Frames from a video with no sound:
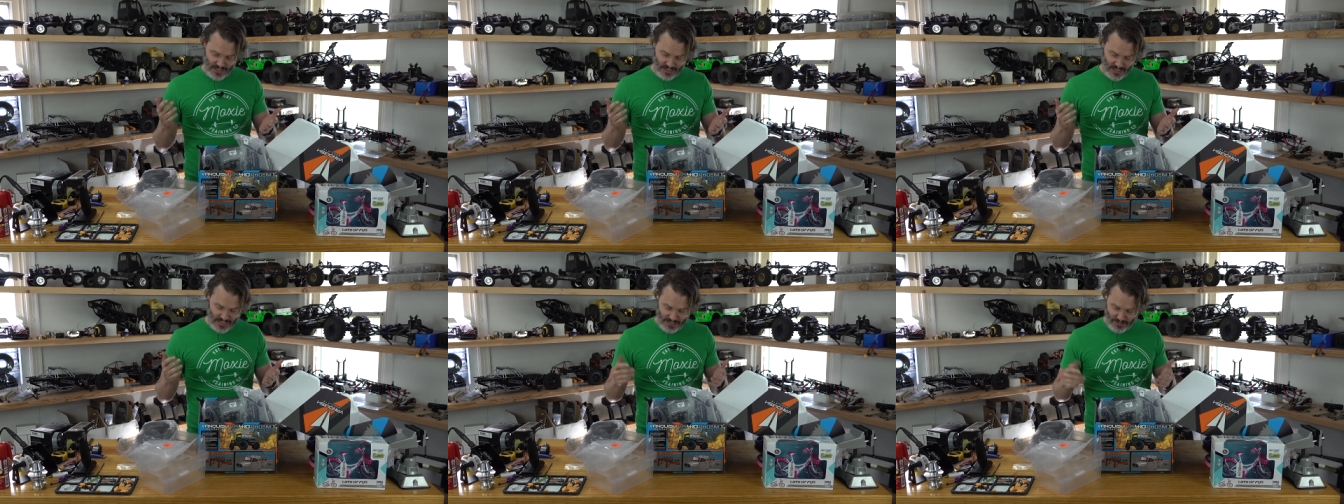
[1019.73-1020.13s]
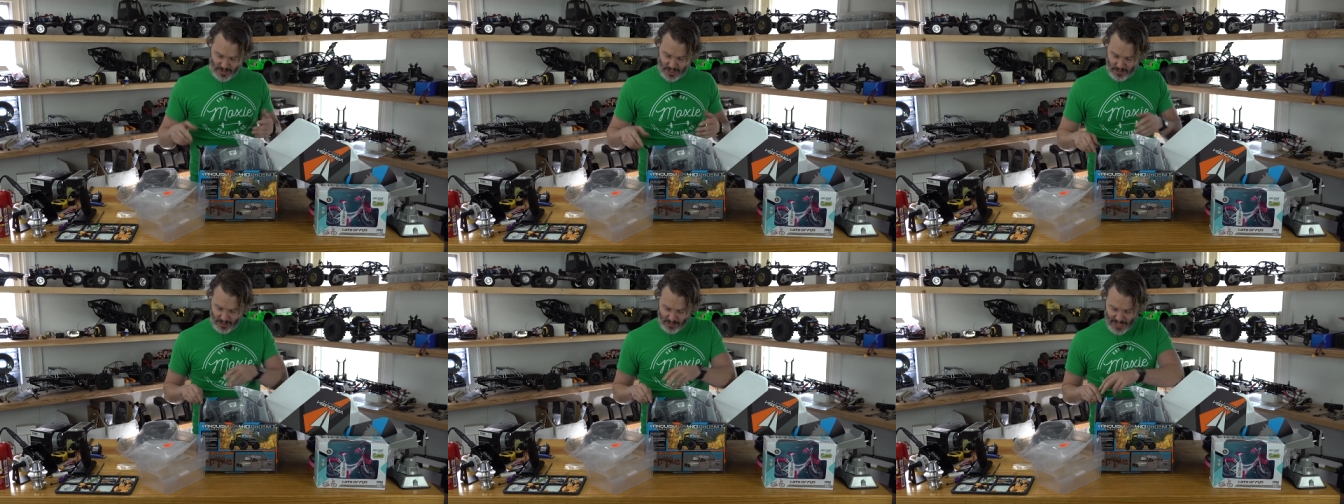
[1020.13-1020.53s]
need to get some
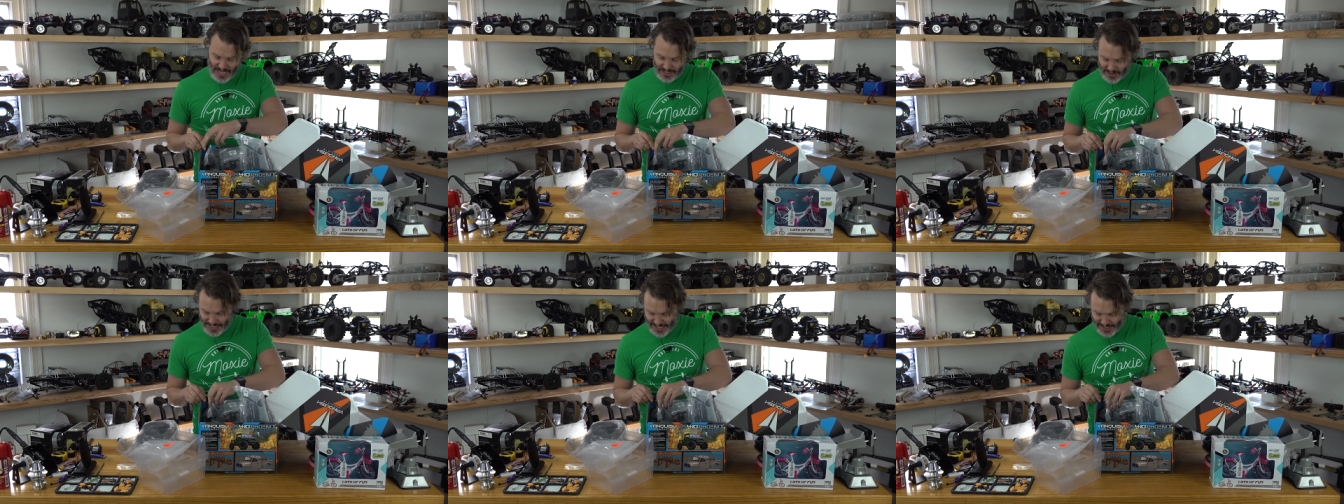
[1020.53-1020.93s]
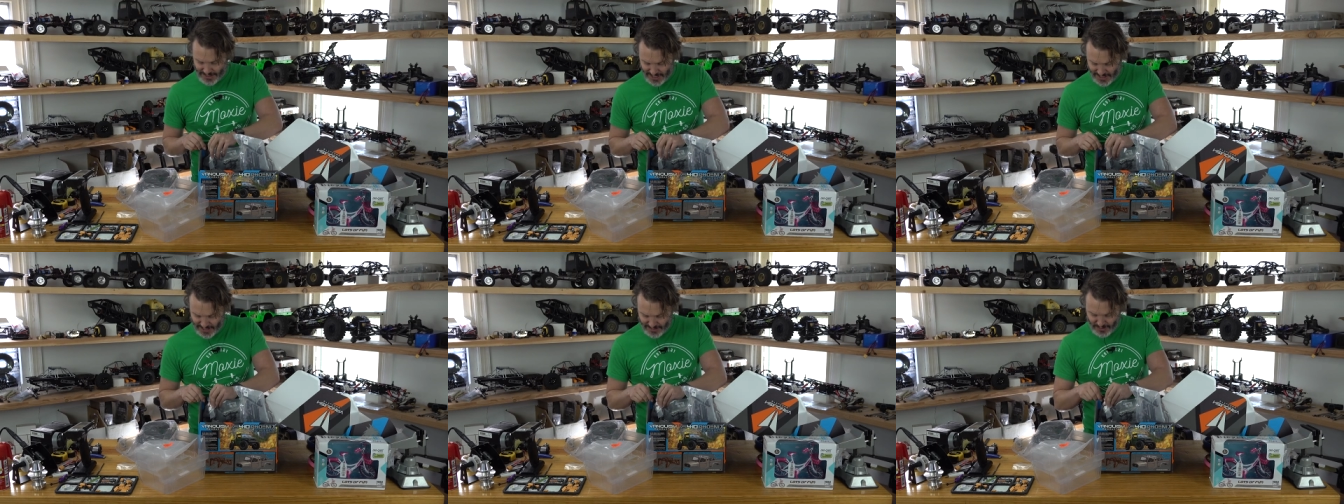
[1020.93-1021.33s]
aluminum axle
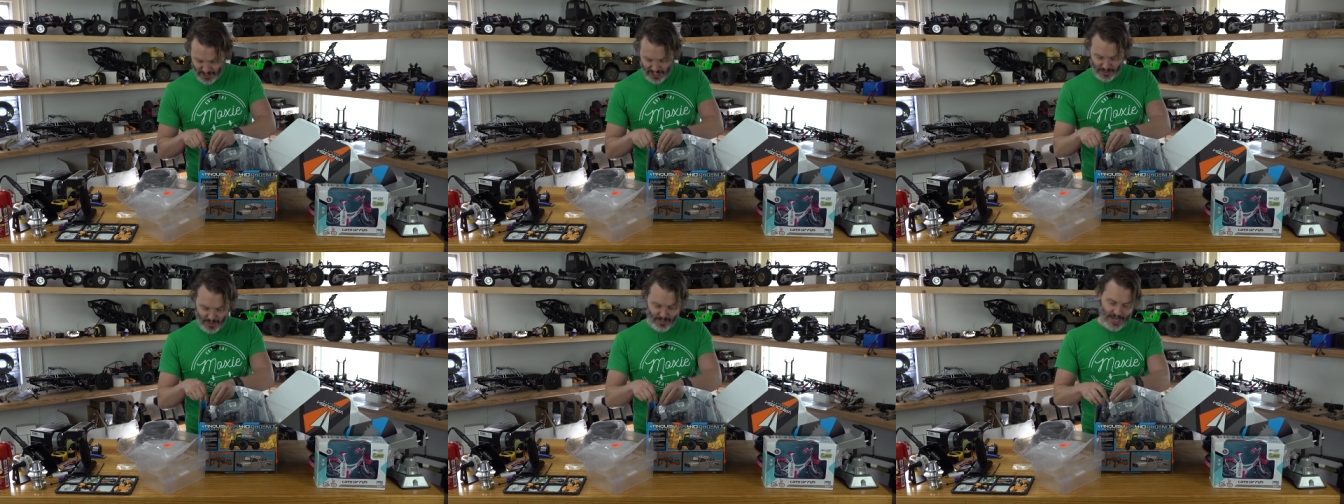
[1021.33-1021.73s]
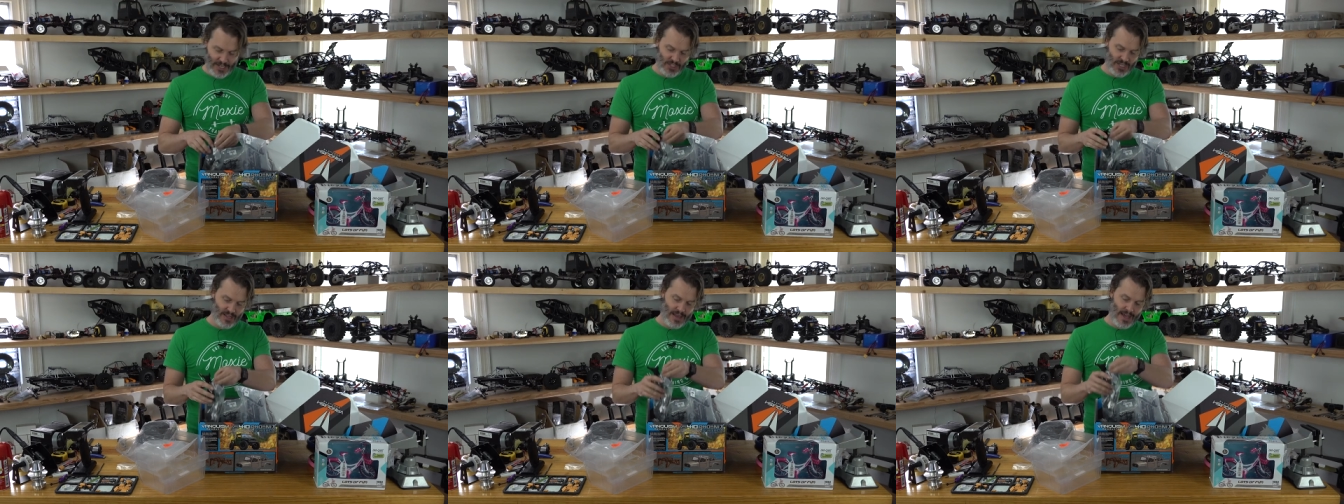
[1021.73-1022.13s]
housings if you're going to be
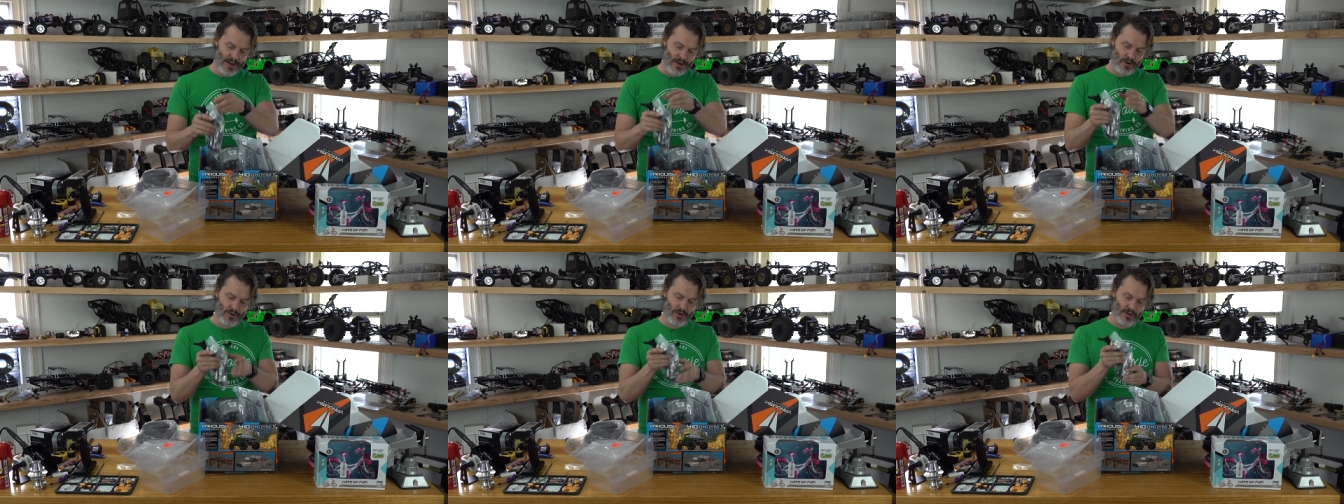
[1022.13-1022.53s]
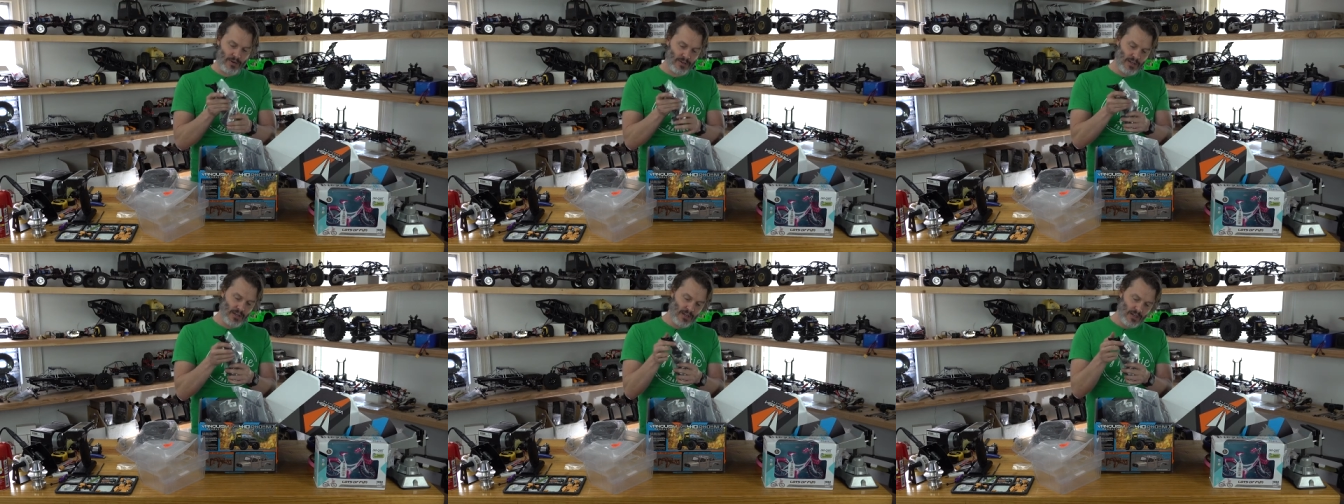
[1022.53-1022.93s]
bashing that
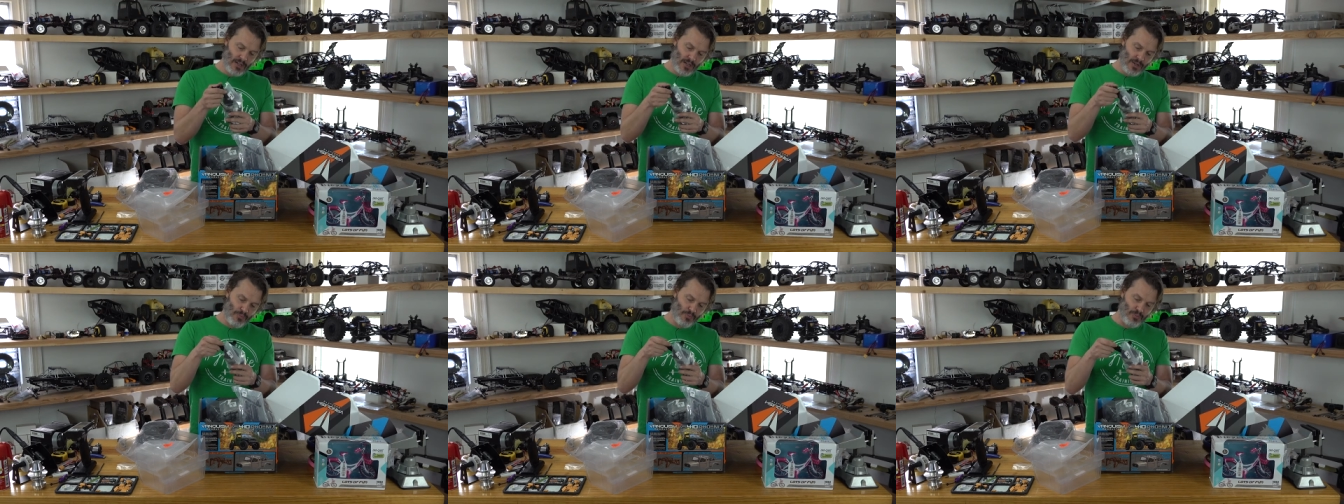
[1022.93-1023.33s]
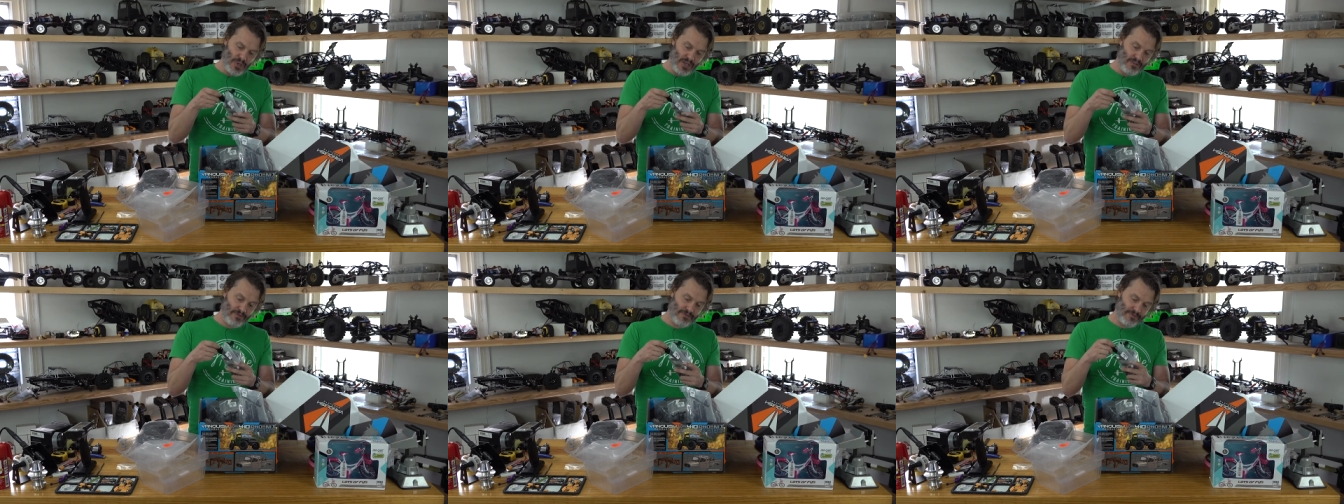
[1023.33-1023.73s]
hard.
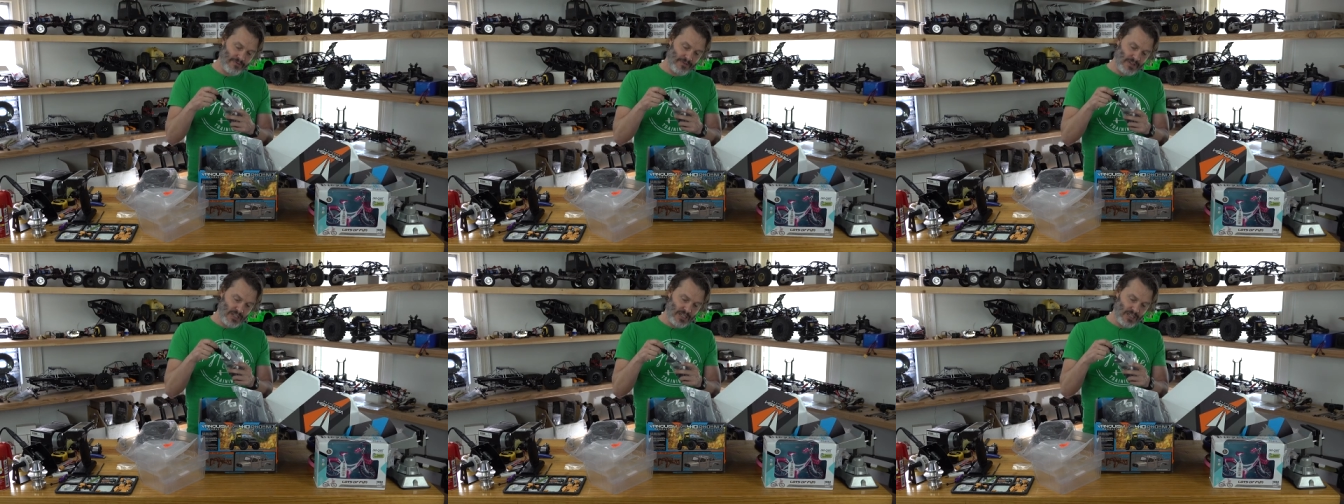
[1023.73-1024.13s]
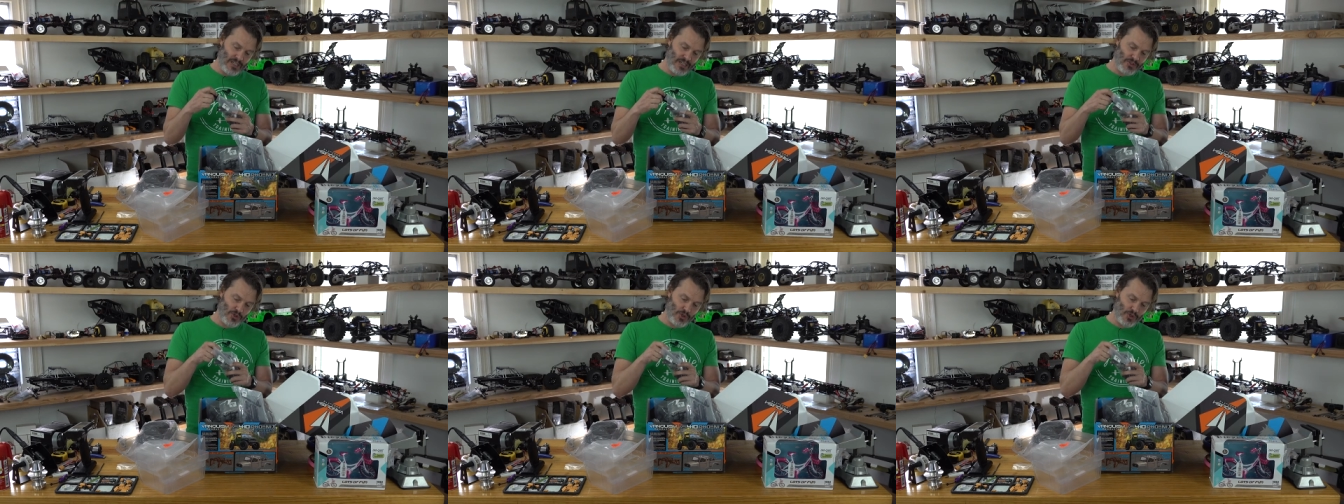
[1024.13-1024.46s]
Beef uh,